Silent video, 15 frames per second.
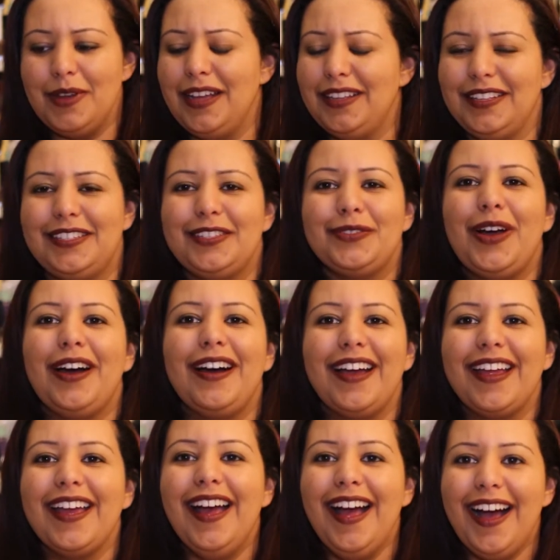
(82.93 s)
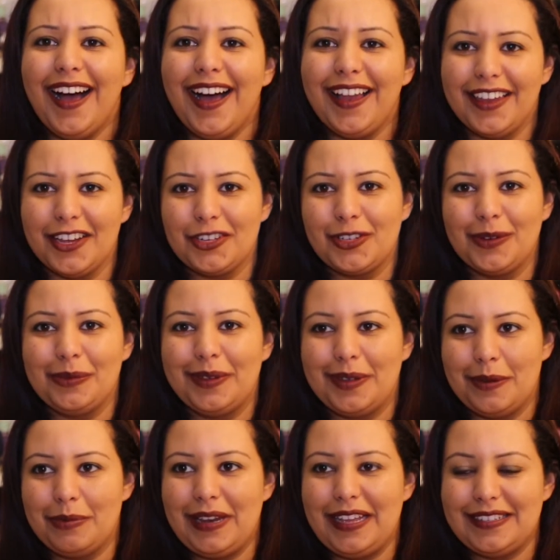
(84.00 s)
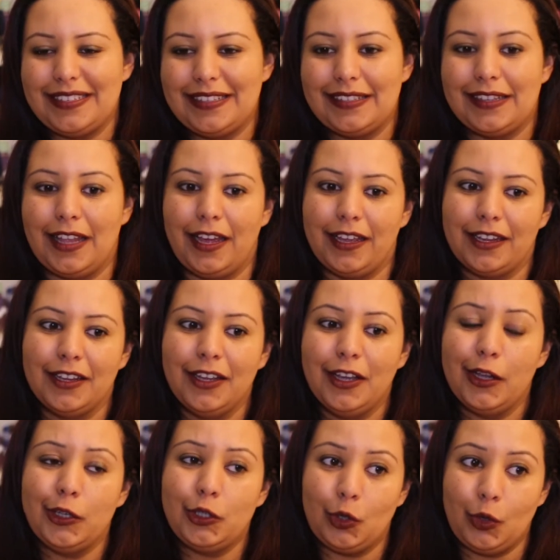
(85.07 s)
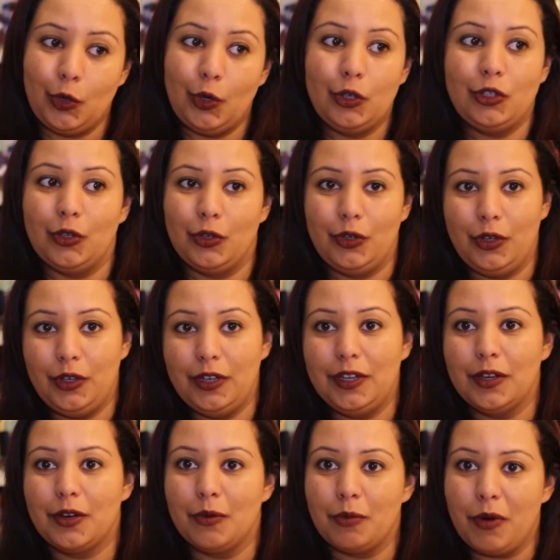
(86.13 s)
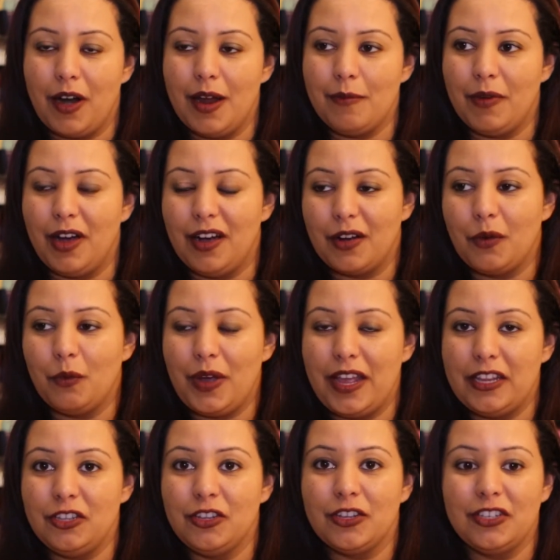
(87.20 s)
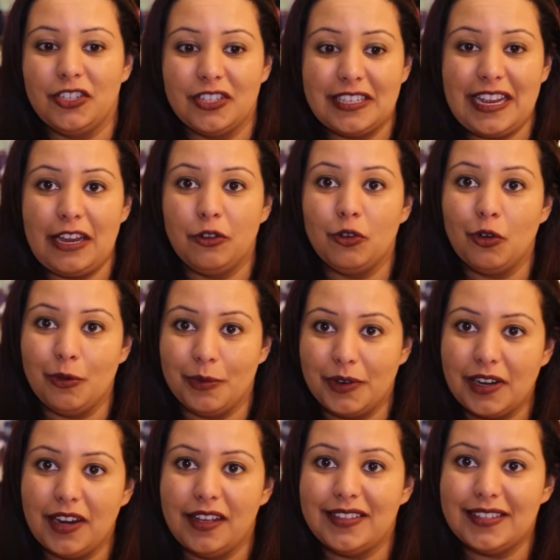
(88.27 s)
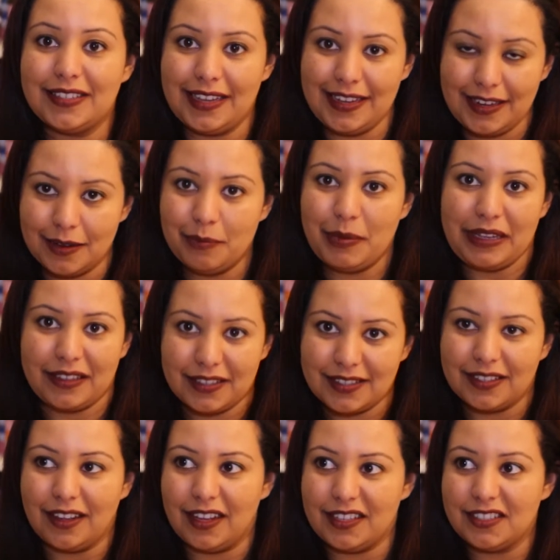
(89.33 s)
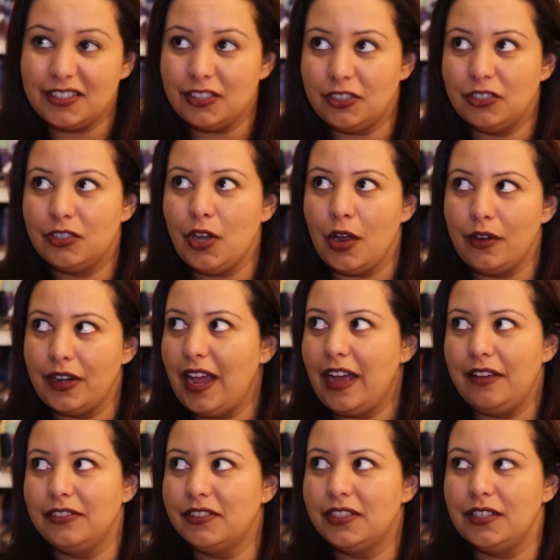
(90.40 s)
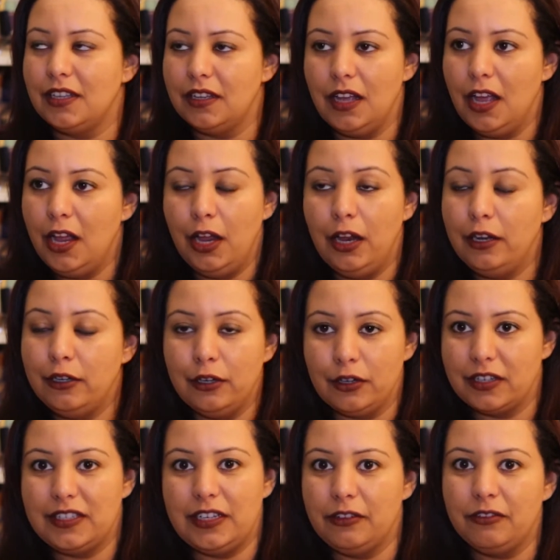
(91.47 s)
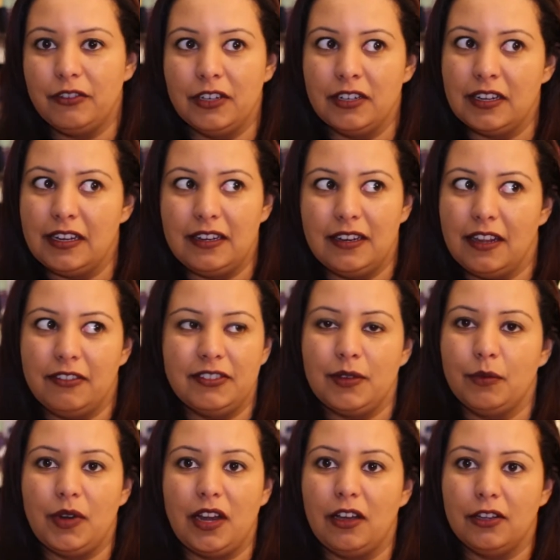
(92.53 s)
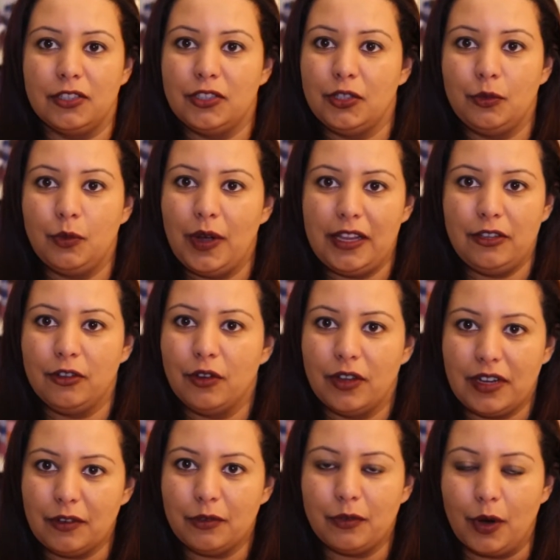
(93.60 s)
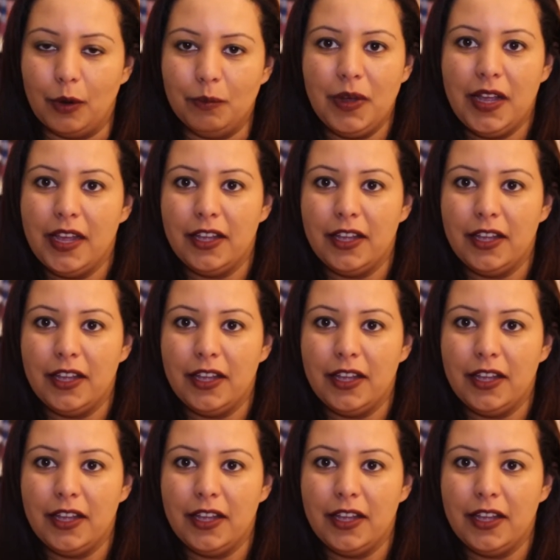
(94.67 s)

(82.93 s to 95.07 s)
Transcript: that's why I like shopping at places like George or New Look or Primark where you can just get normal clothes in a bigger size so you don't have to look different and if someone asks you where you got it from